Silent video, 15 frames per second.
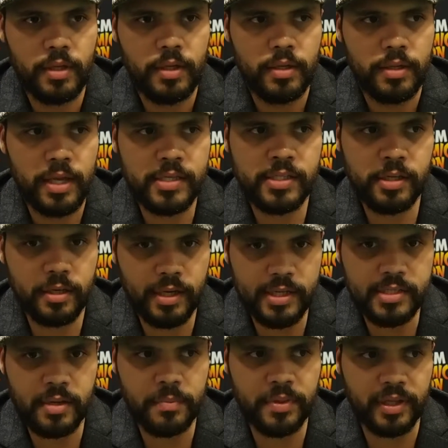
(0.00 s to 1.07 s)
that's certainly
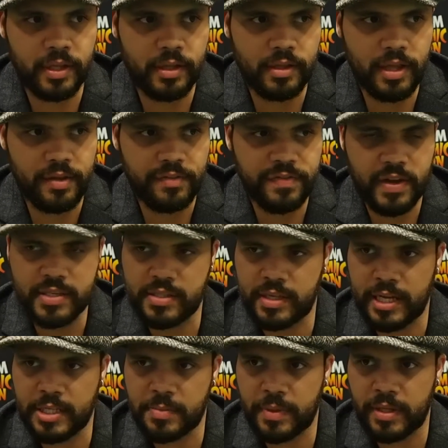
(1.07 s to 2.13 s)
something that
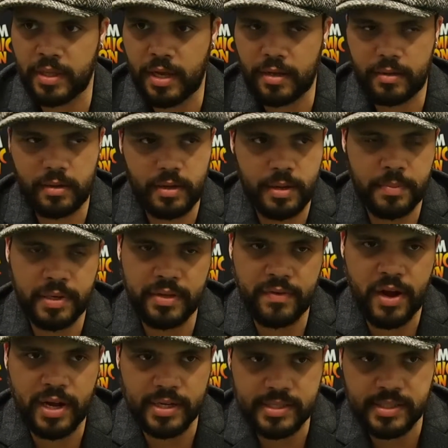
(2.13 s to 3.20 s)
fascinates me, and that I believe
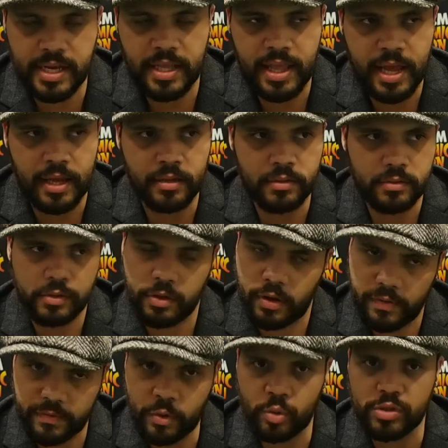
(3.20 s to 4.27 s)
I excel at, and
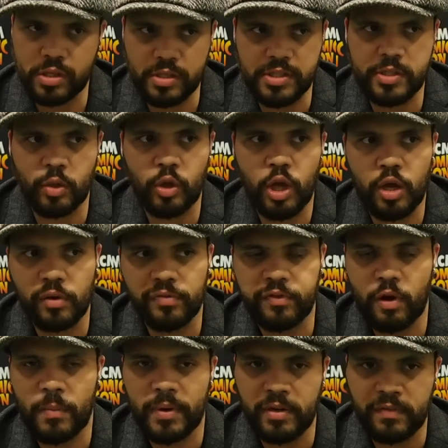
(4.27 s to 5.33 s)
of course can still learn
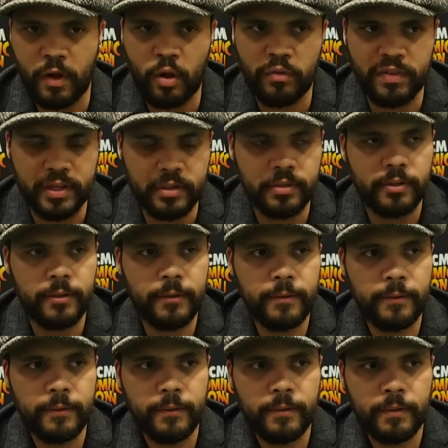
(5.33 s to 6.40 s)
from and evolve in.
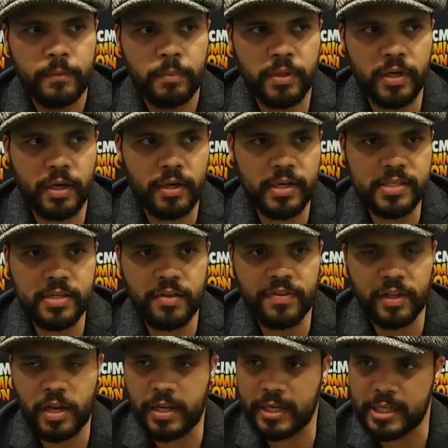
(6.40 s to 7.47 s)
But there's
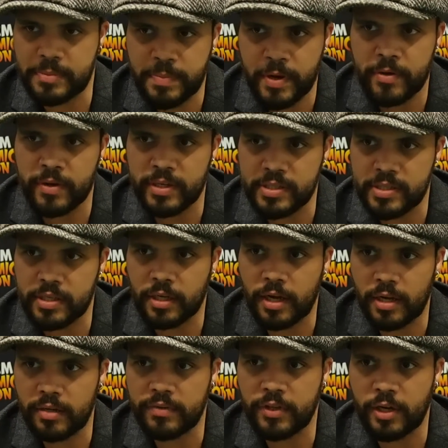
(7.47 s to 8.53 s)
nothing like experience to kind of